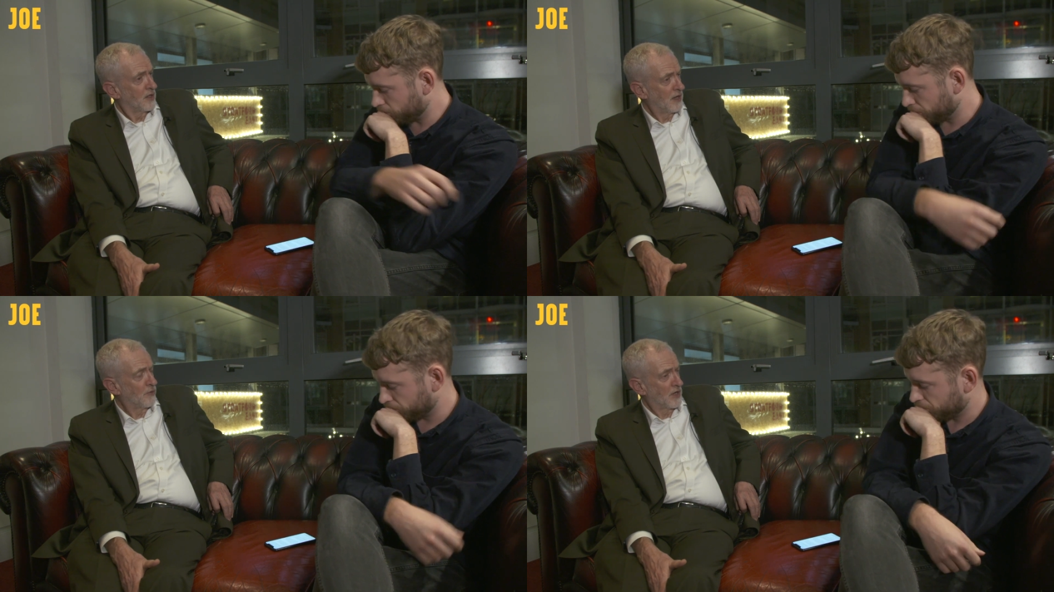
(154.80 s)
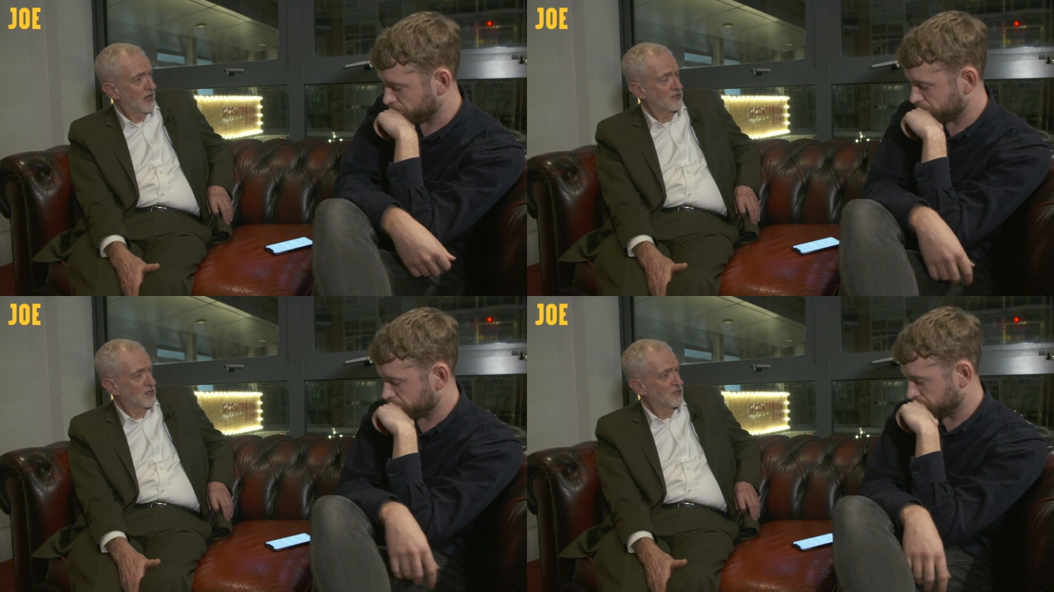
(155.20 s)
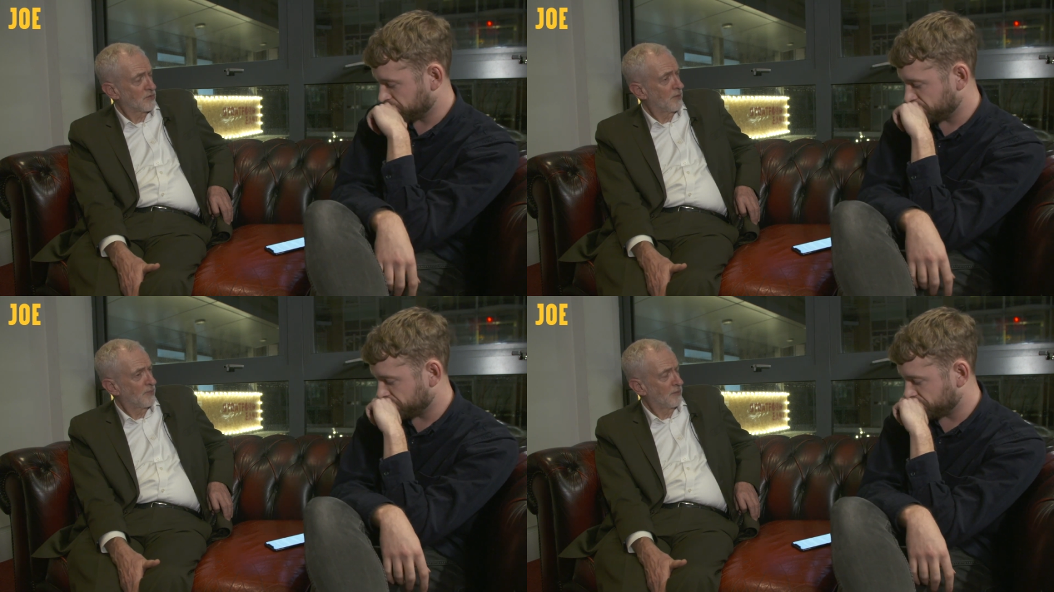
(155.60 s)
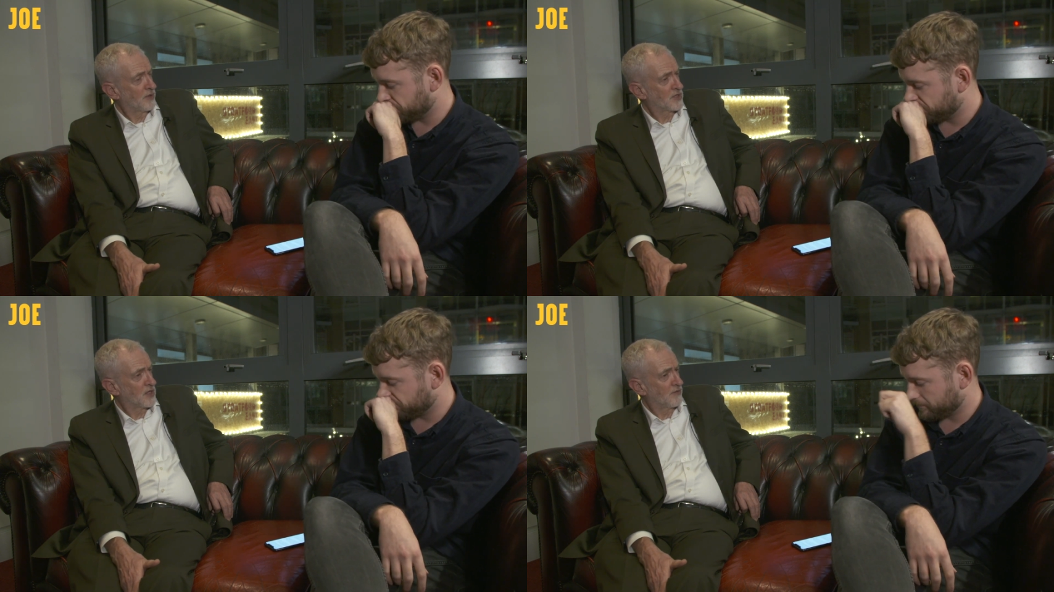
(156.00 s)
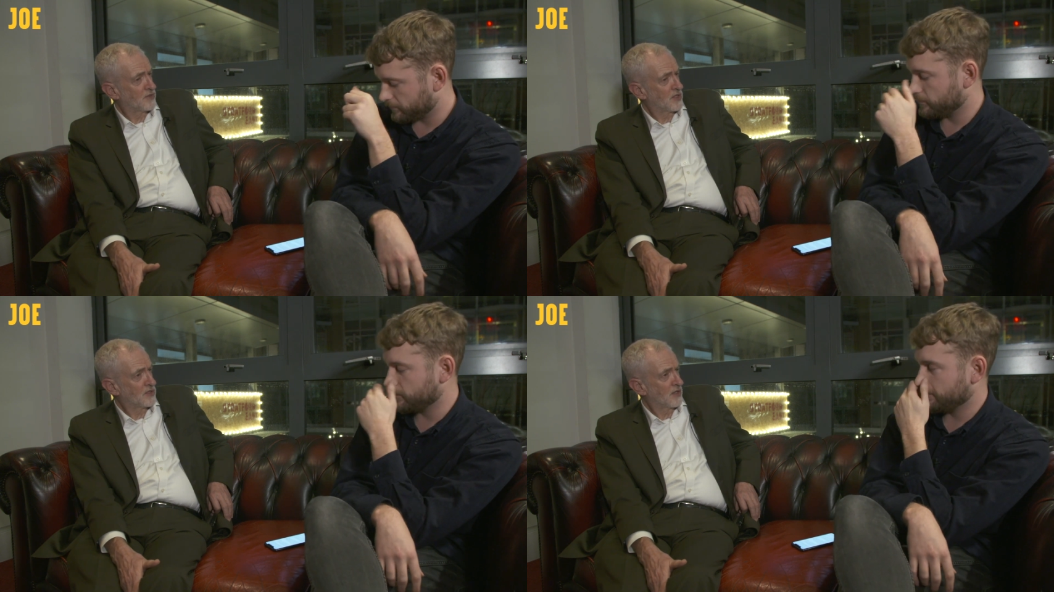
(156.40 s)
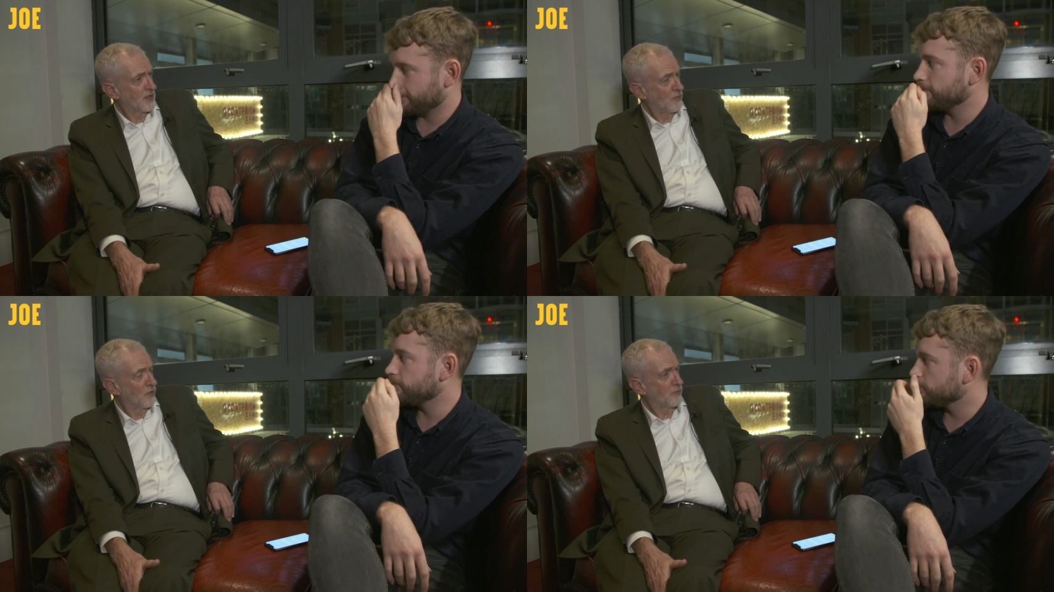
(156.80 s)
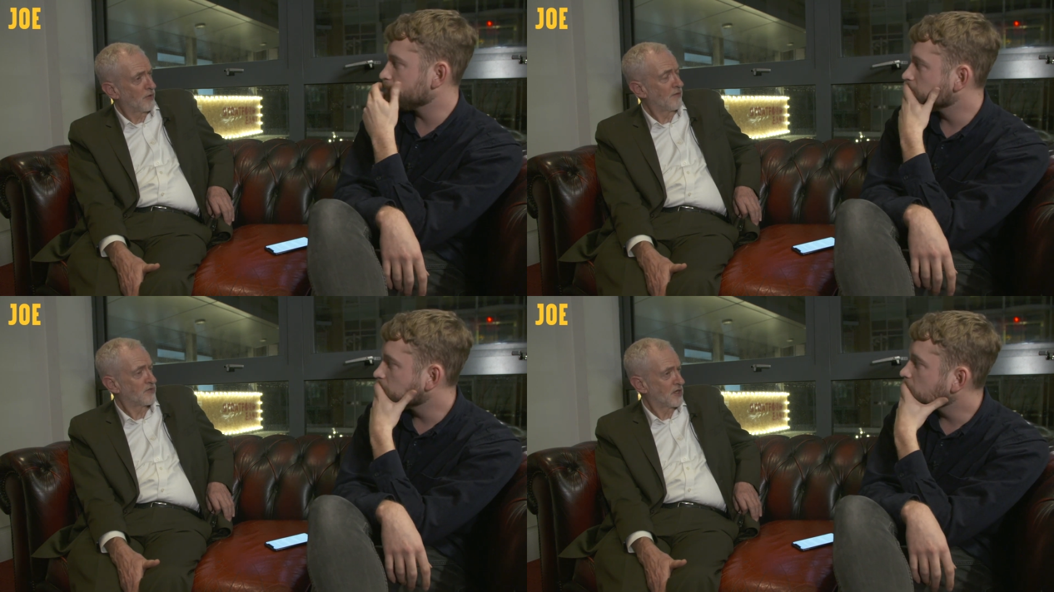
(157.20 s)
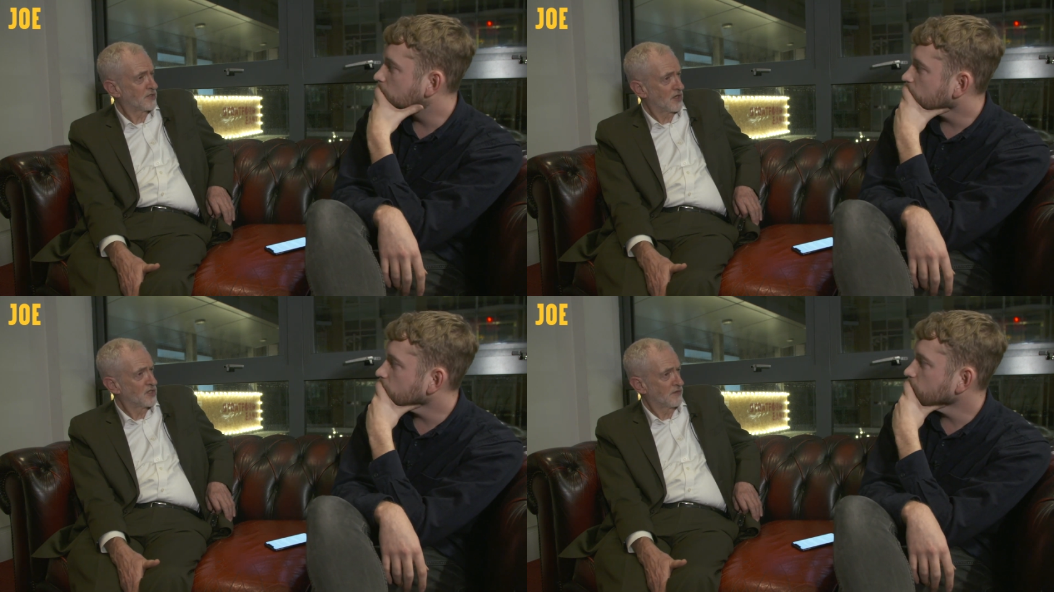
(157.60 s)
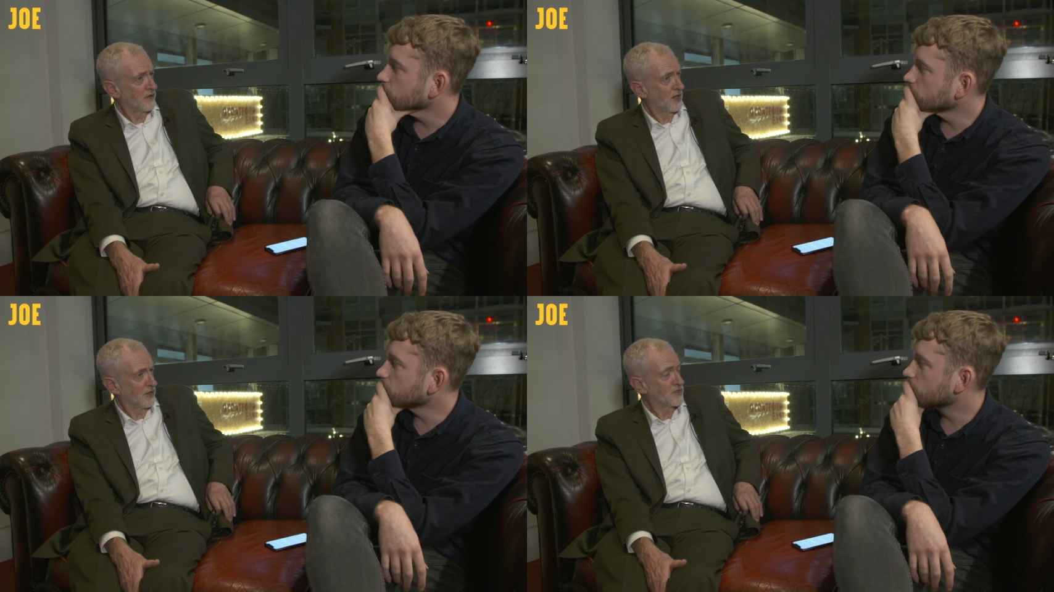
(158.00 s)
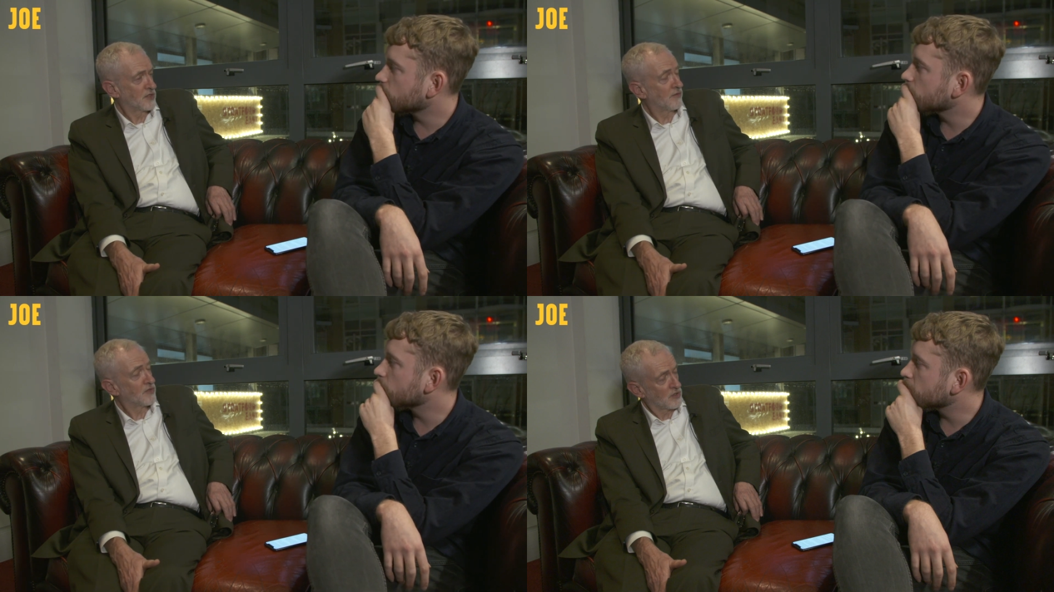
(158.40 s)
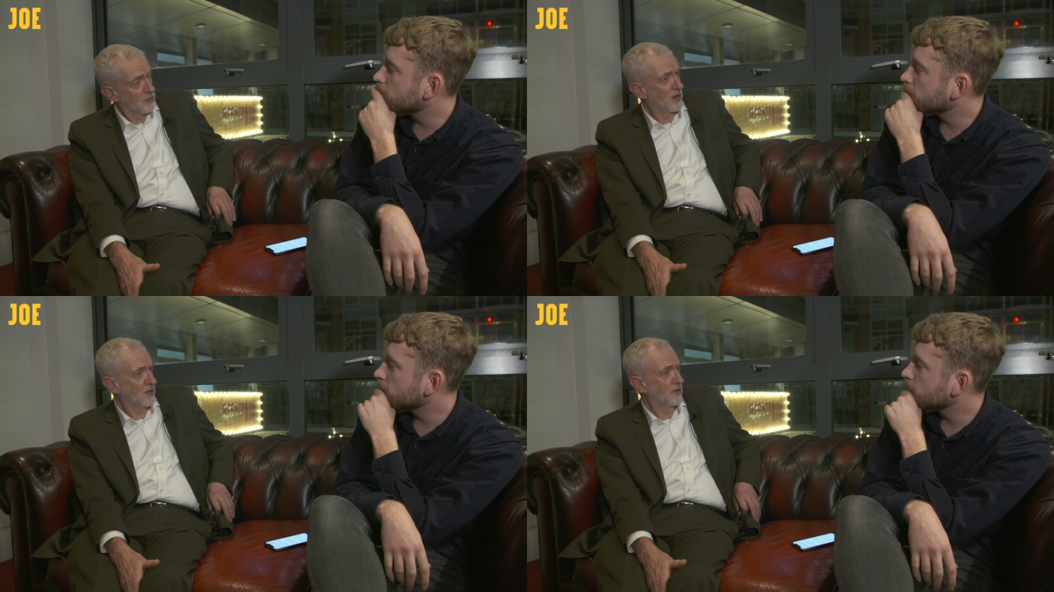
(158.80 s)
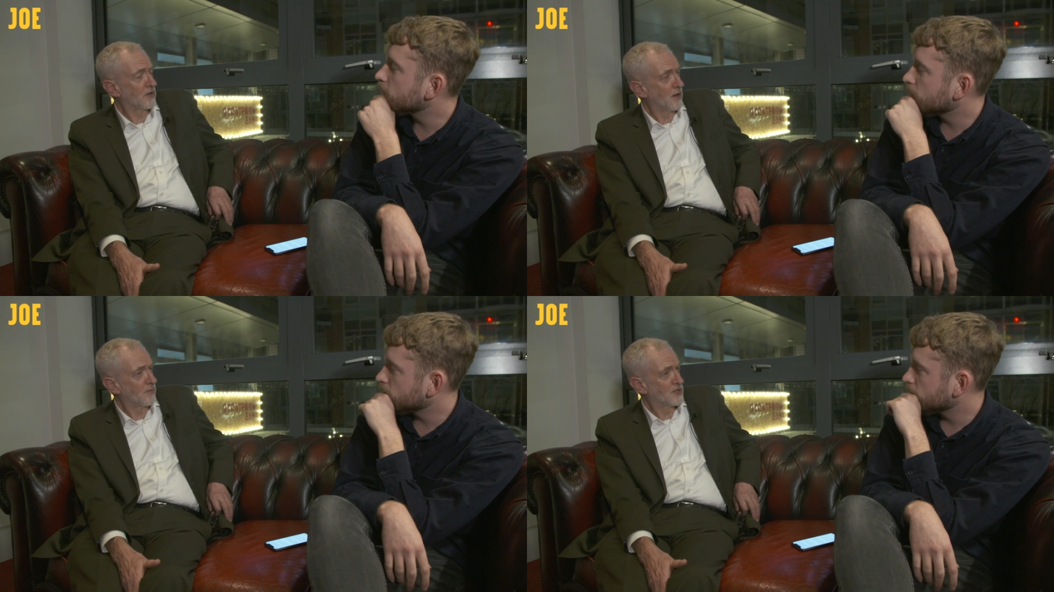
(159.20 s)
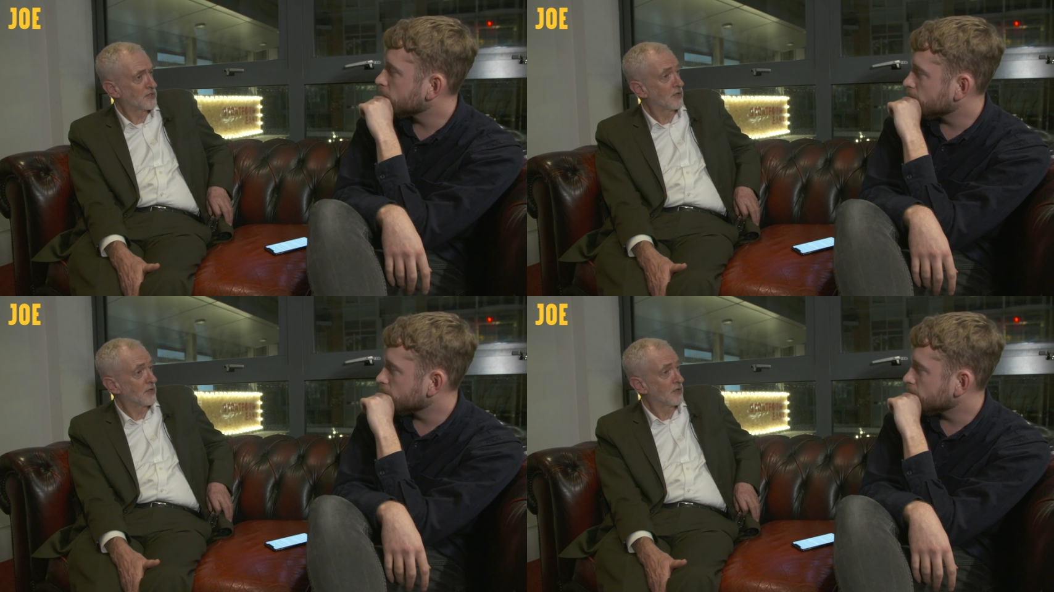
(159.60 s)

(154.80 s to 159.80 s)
Speaker 1: they want access to our public services, they want privatisation of our health service so American companies